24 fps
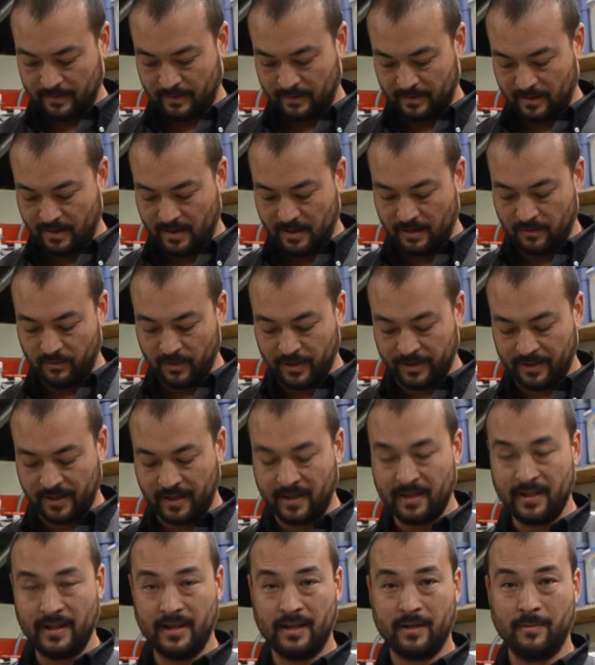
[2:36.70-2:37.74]
One thing I
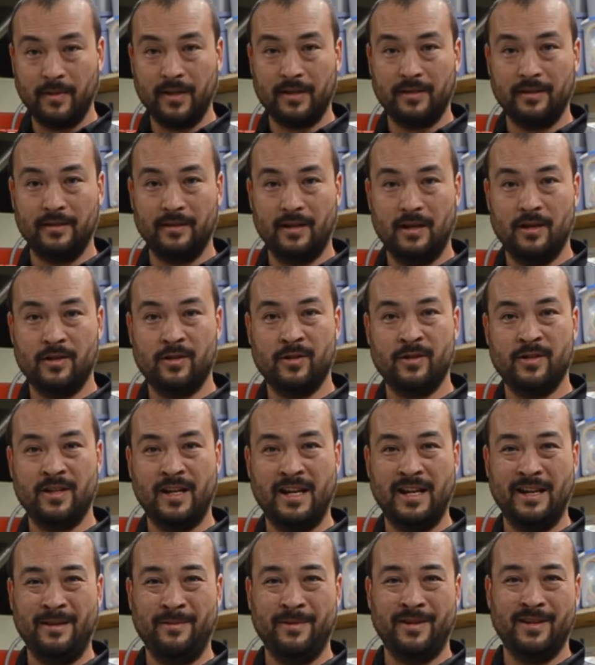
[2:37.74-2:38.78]
like about the larger
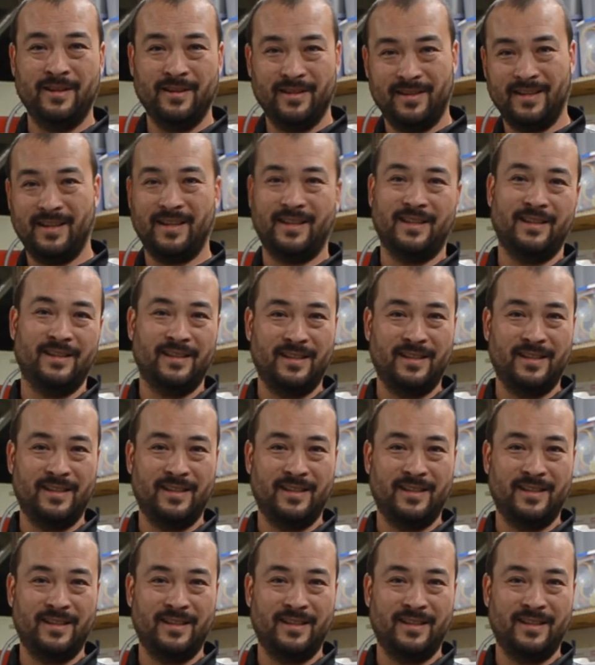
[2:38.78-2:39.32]
diameter is I can